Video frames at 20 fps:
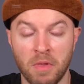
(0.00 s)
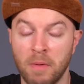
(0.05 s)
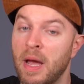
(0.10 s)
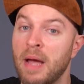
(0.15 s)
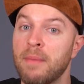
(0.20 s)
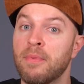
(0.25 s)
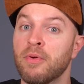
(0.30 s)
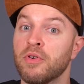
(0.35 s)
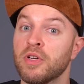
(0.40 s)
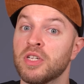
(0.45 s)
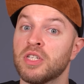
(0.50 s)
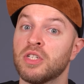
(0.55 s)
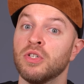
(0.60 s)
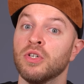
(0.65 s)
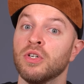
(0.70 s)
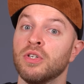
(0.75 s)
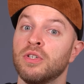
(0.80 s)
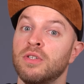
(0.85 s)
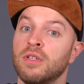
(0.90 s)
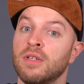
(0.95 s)
The paper is
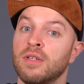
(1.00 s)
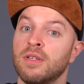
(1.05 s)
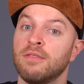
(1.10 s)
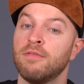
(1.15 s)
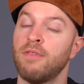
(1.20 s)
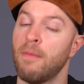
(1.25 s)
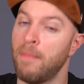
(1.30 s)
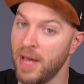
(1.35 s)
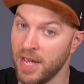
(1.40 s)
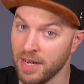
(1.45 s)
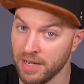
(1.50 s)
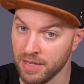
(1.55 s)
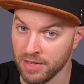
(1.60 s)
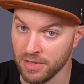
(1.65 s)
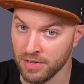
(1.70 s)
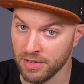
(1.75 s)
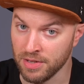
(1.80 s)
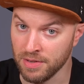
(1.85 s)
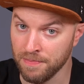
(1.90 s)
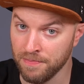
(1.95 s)
good for
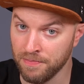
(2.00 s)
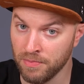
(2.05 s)
pens.